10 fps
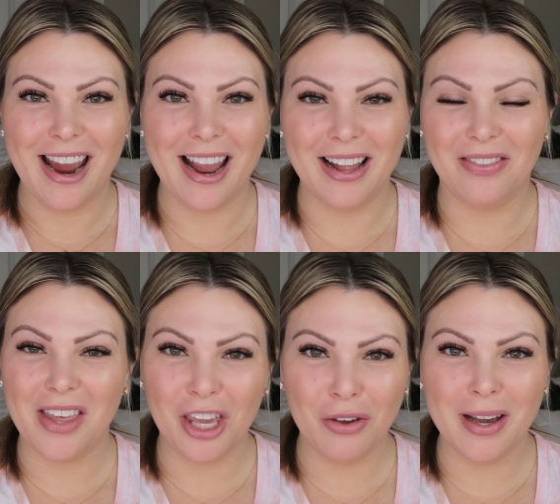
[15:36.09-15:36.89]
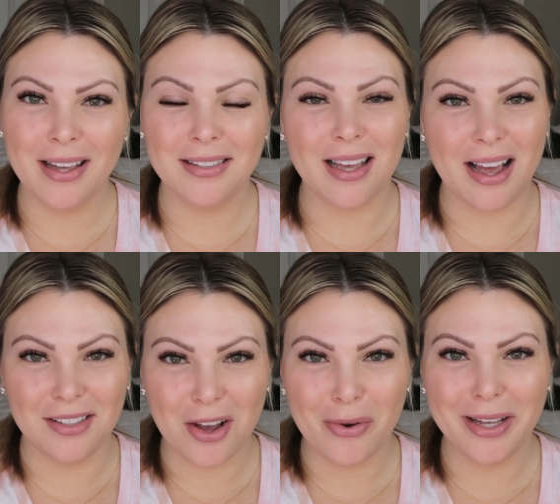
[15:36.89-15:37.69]
And thank you guys,
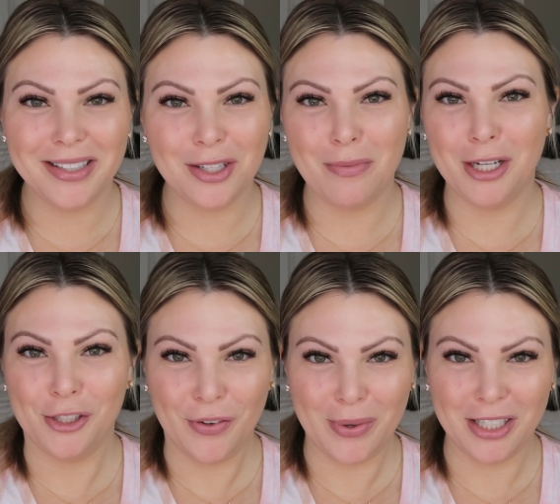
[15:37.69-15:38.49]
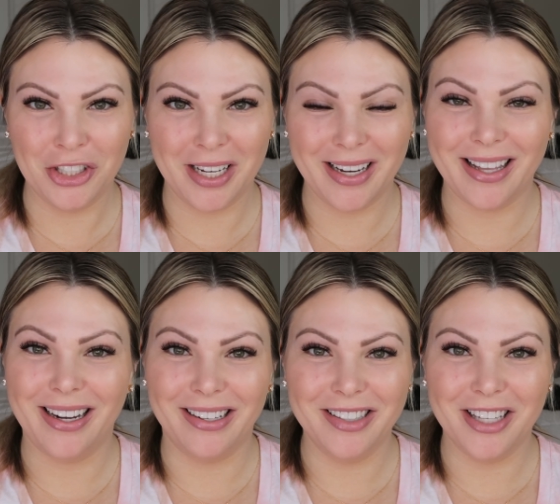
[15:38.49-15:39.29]
as always, so much for watching, and
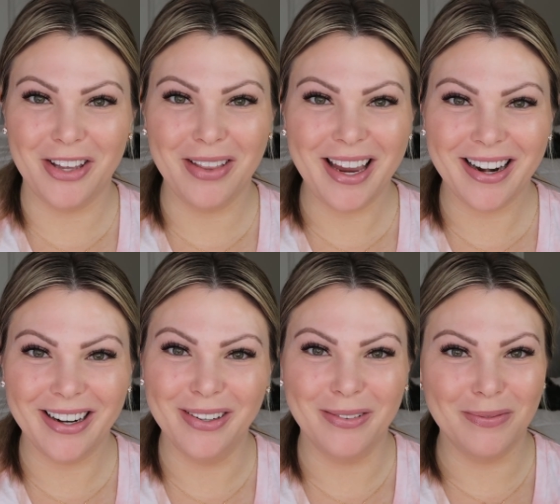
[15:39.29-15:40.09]
I'll see you later.